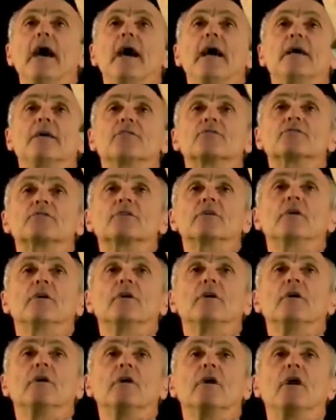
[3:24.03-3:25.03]
has
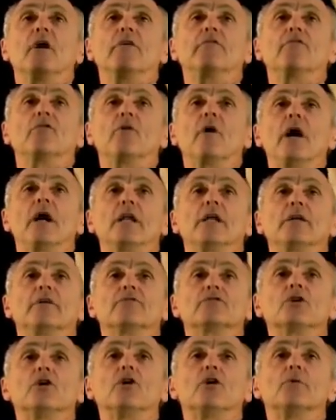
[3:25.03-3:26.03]
a
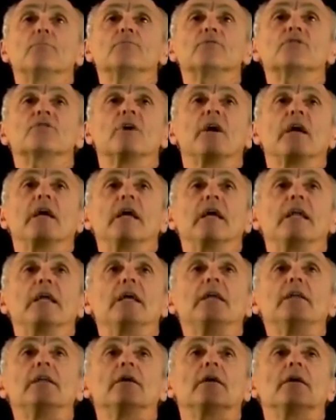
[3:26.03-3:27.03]
variety of terms
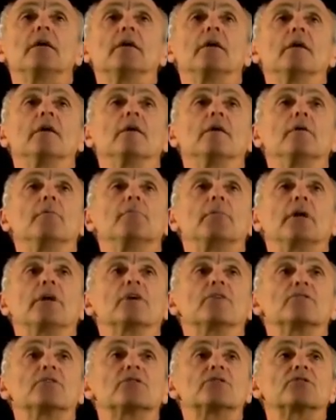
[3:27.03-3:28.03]
in it
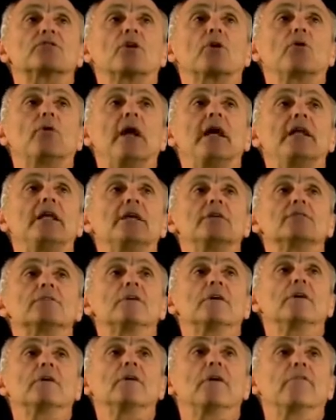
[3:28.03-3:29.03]
because it's the
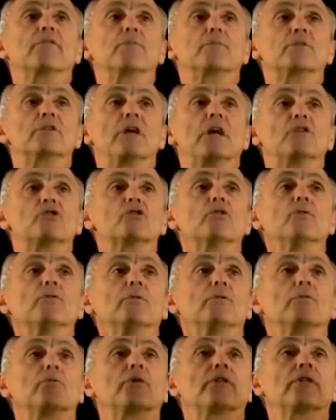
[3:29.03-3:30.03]
gradient of the
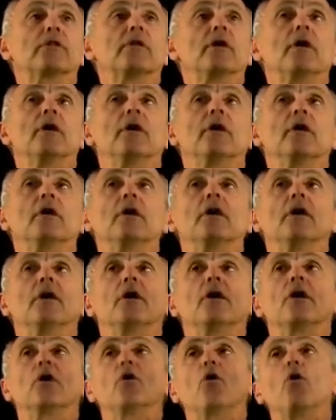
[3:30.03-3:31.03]
potential with
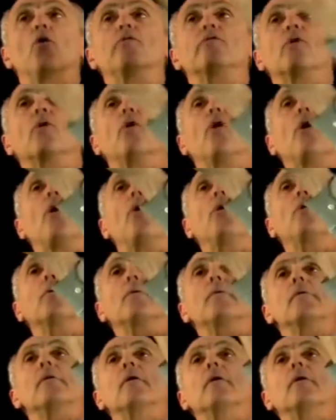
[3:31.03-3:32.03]
an
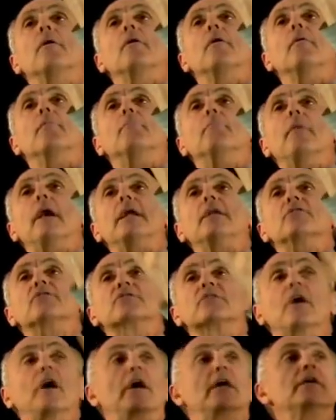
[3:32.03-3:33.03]
overall
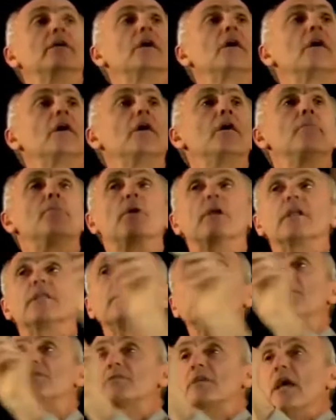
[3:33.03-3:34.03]
minus sign. But
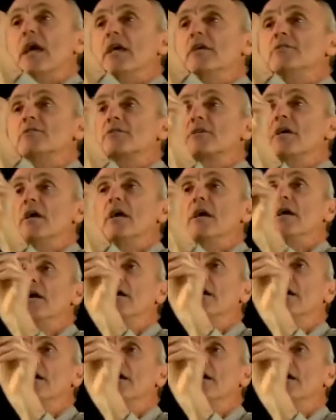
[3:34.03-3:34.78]
in this case,